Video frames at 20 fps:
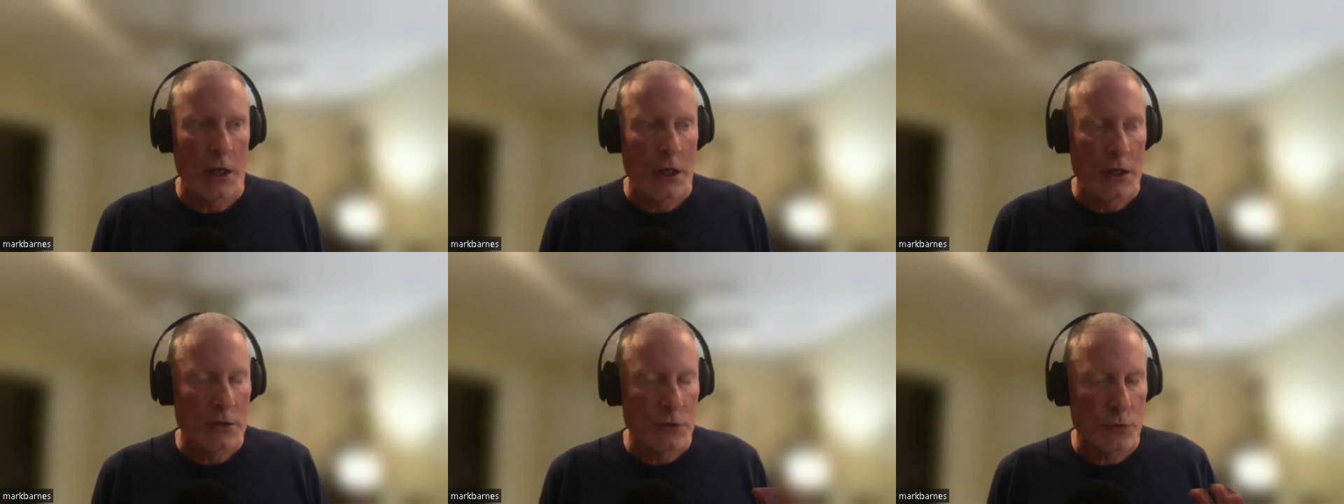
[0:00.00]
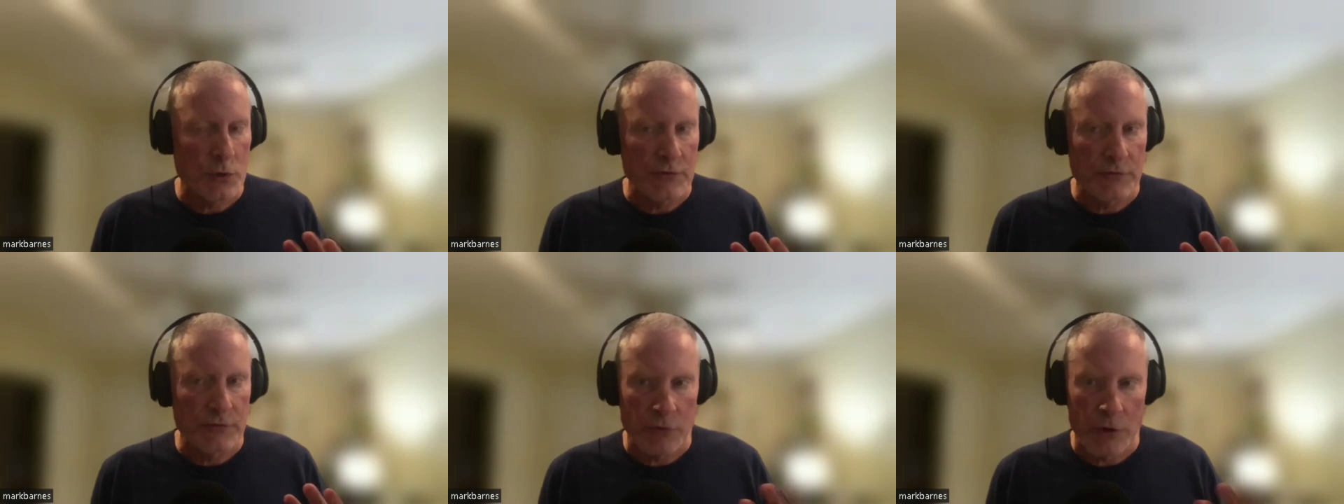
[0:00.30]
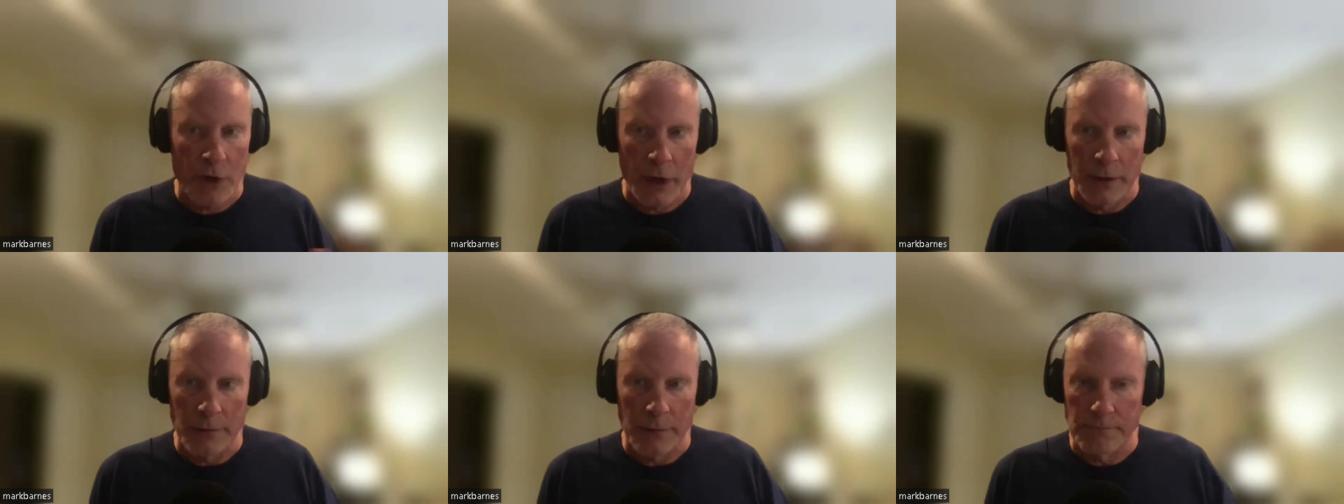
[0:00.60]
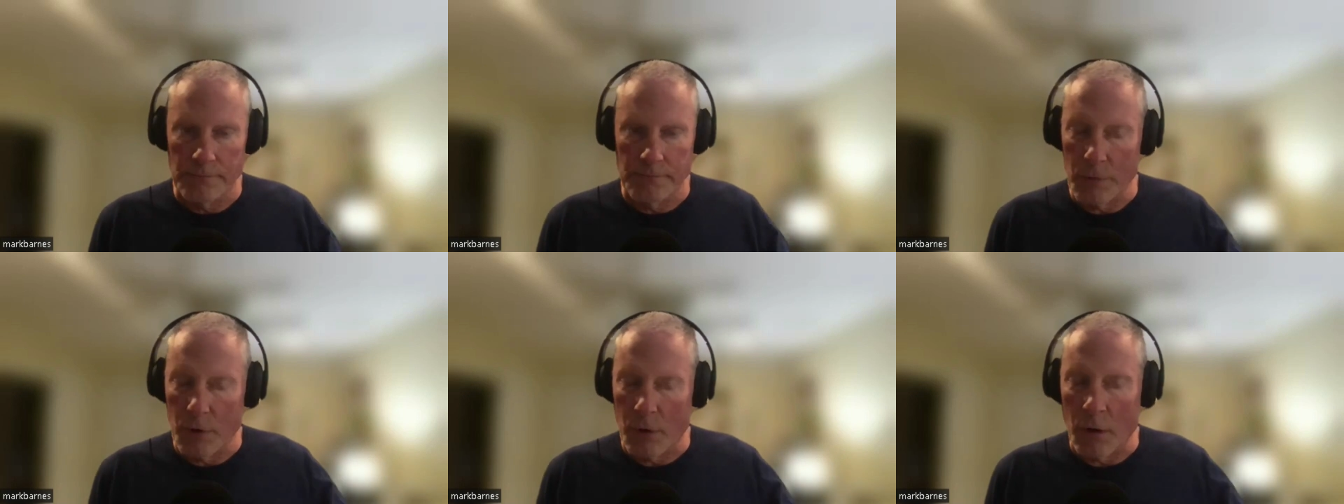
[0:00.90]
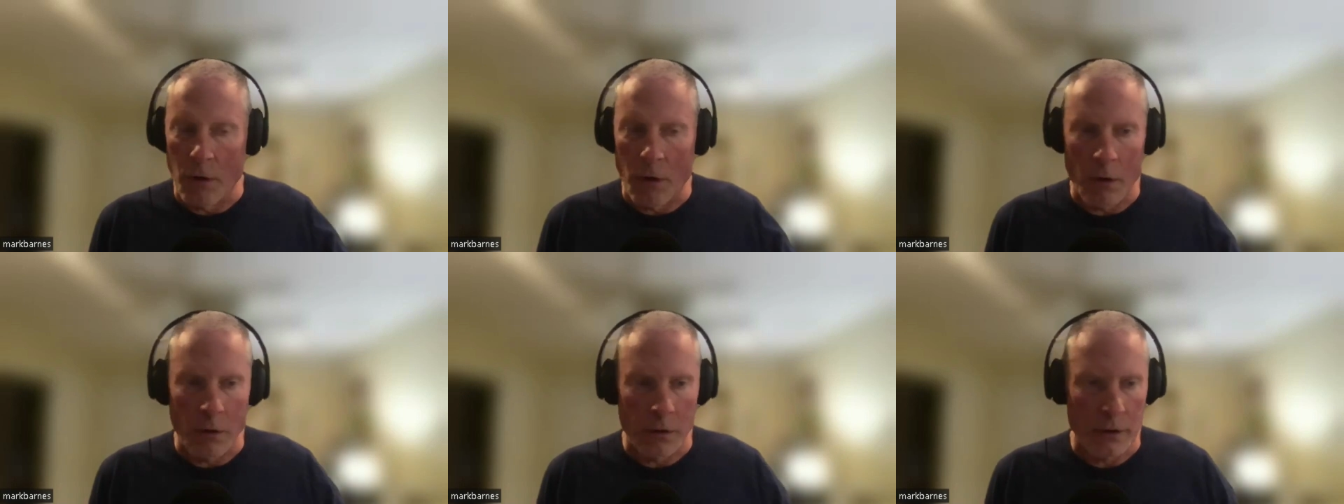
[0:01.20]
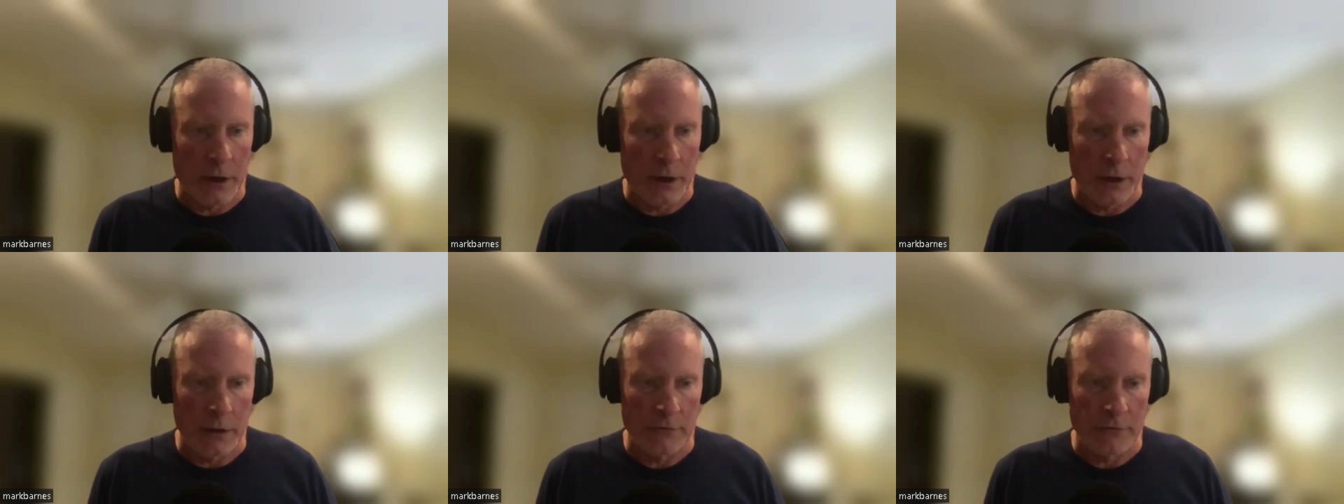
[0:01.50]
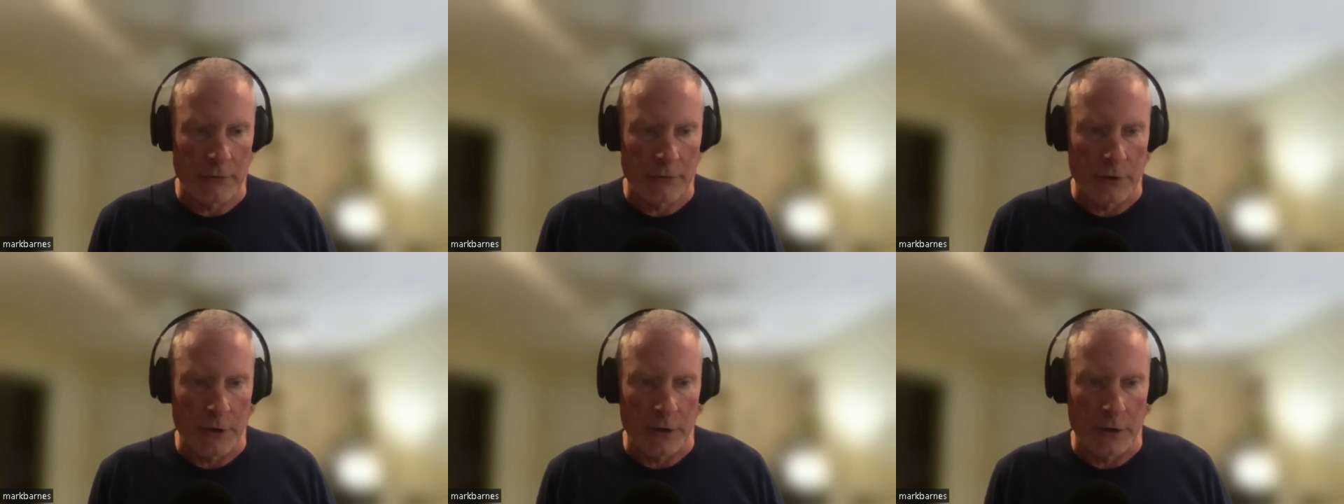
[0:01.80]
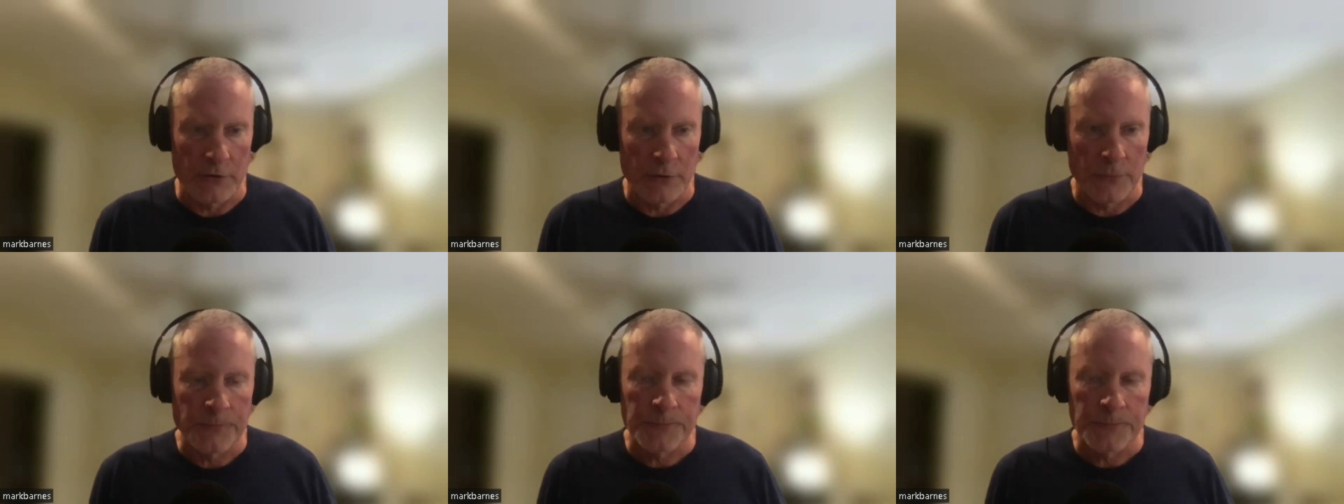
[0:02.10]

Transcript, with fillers: So we've tried all kinds of things.